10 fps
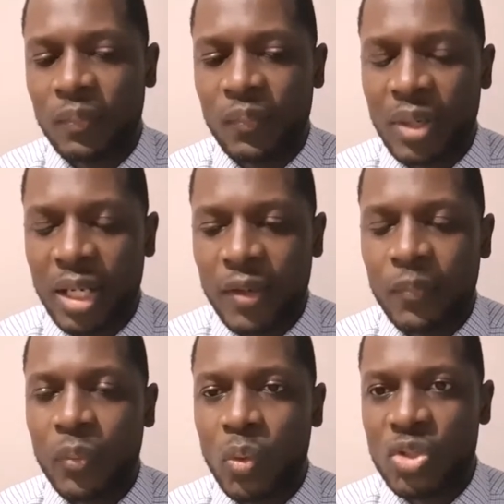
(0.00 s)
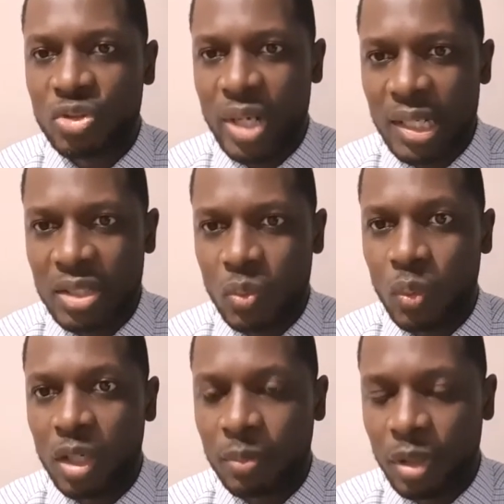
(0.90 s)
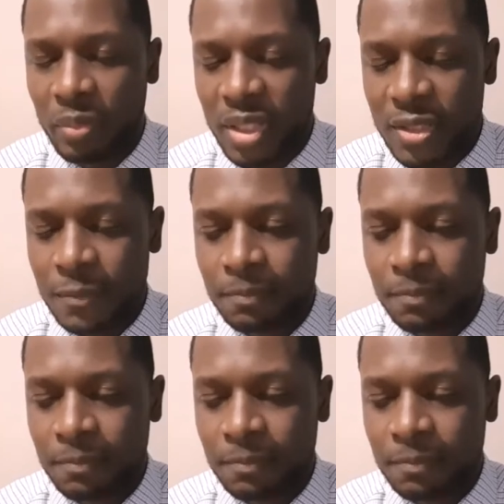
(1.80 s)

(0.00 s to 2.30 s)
my postgraduate work permit.